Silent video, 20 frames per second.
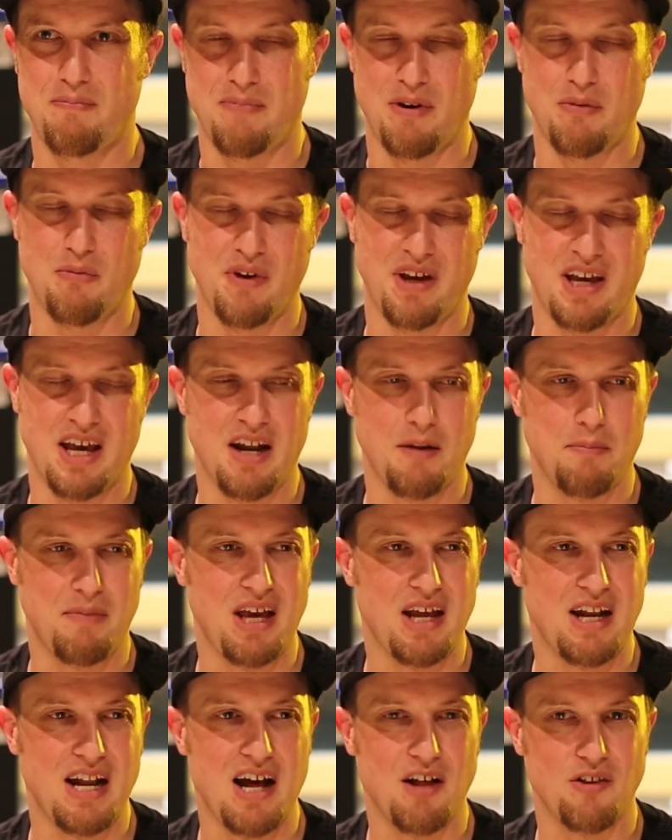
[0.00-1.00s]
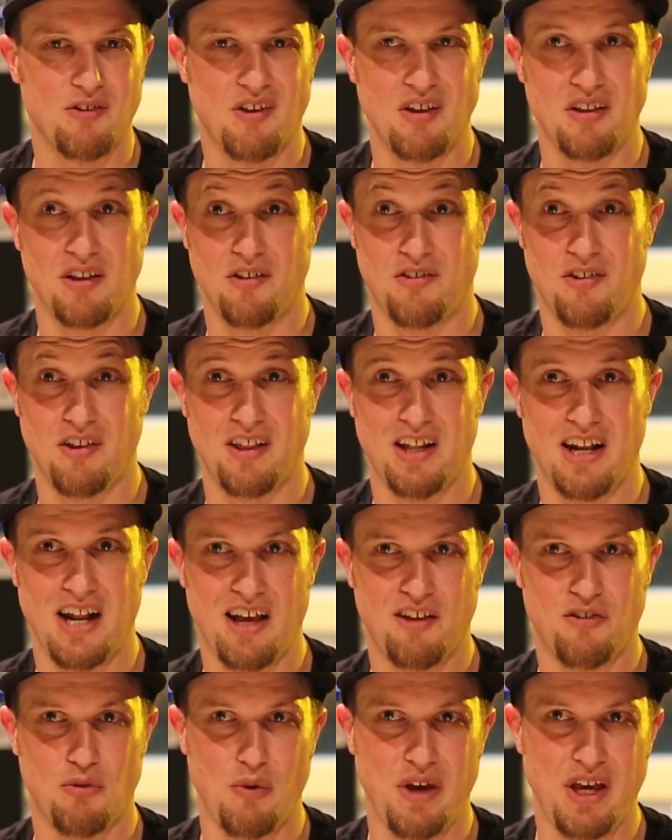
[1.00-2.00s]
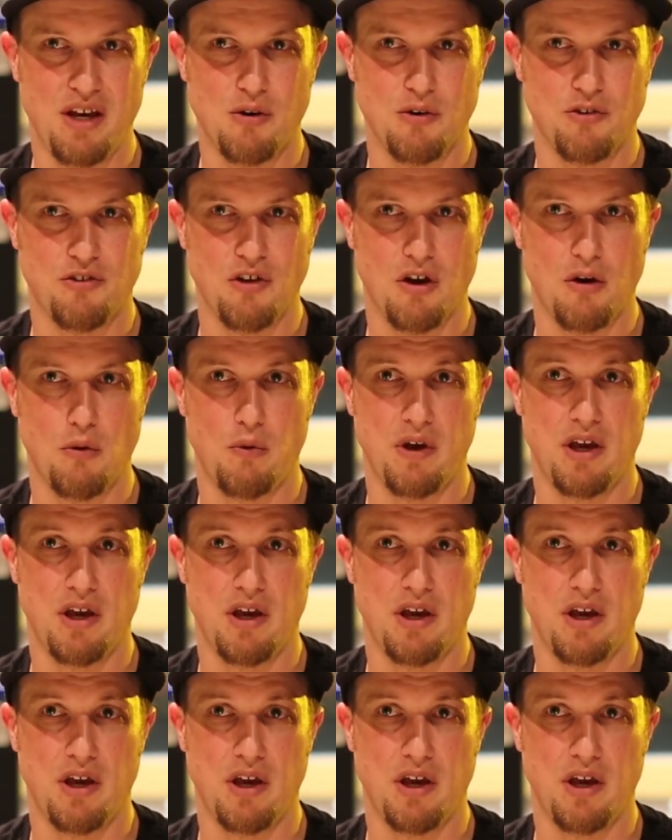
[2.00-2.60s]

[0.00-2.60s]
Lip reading: but we're going to be announcing this in the next week or so,